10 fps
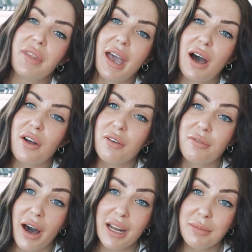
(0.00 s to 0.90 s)
Now, the
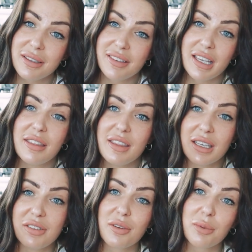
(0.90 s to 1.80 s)
vitamin C
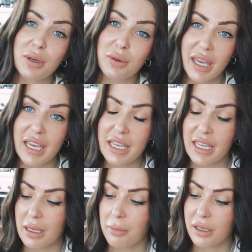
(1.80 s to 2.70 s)
thing is the real key
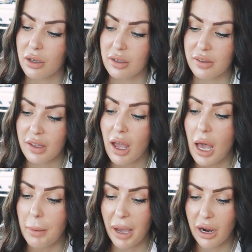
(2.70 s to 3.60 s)
here because
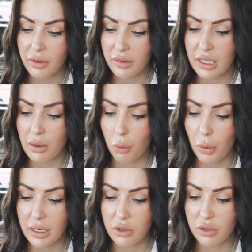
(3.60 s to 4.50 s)
apparently,
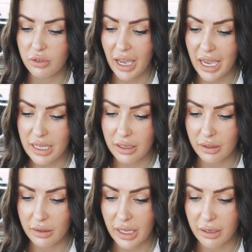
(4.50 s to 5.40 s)
when you take
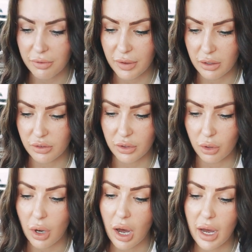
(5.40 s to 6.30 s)
like ferritin
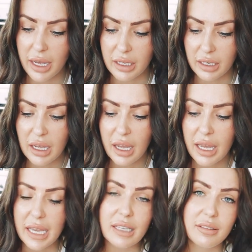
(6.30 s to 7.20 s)
or iron,
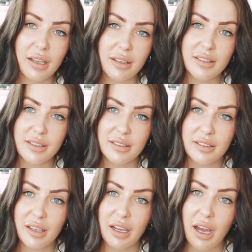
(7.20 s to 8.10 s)
it
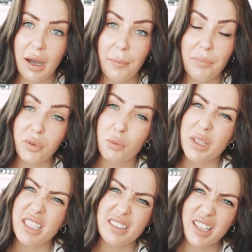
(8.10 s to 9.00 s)
doesn't um,
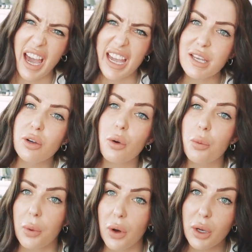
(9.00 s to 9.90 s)
really take or
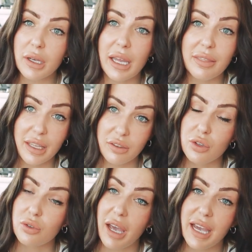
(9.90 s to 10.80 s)
work unless
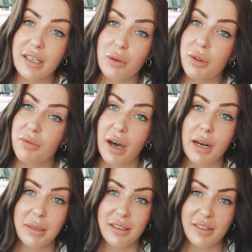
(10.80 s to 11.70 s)
you take it with
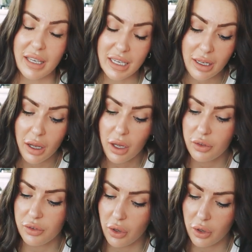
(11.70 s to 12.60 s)
vitamin C.
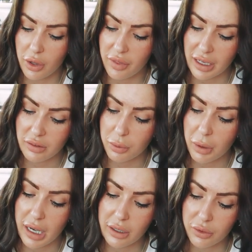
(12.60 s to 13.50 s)
So that's
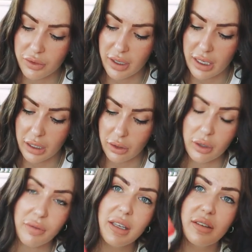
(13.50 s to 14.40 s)
why you'll see a
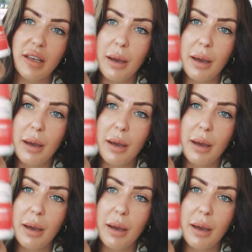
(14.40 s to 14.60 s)
lot of these